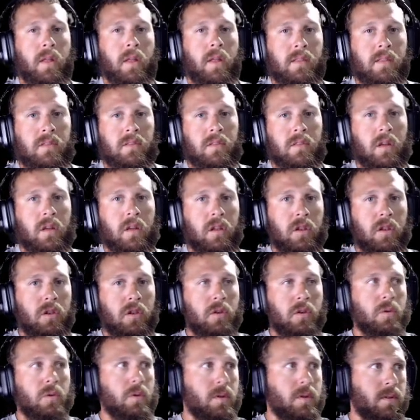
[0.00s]
That's the
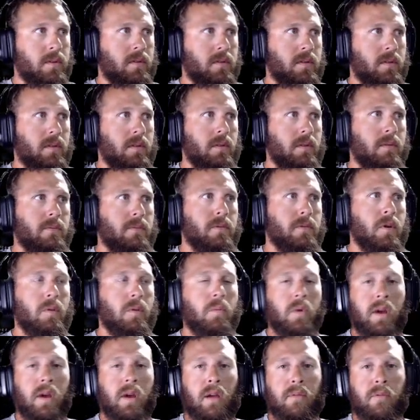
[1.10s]
newest
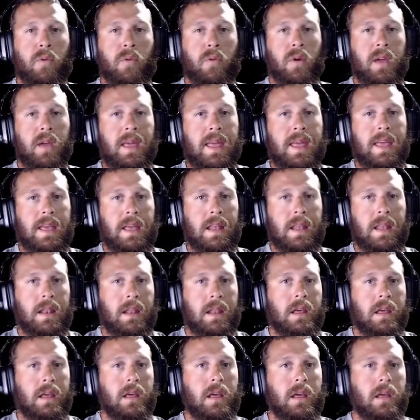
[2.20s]
firmware for HEN
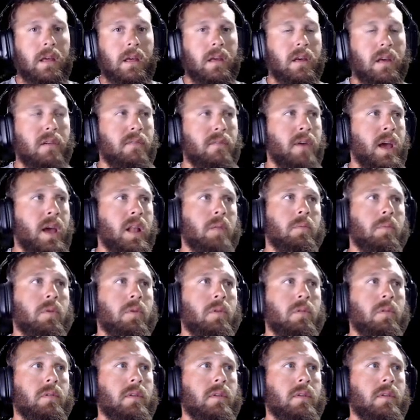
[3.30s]
available.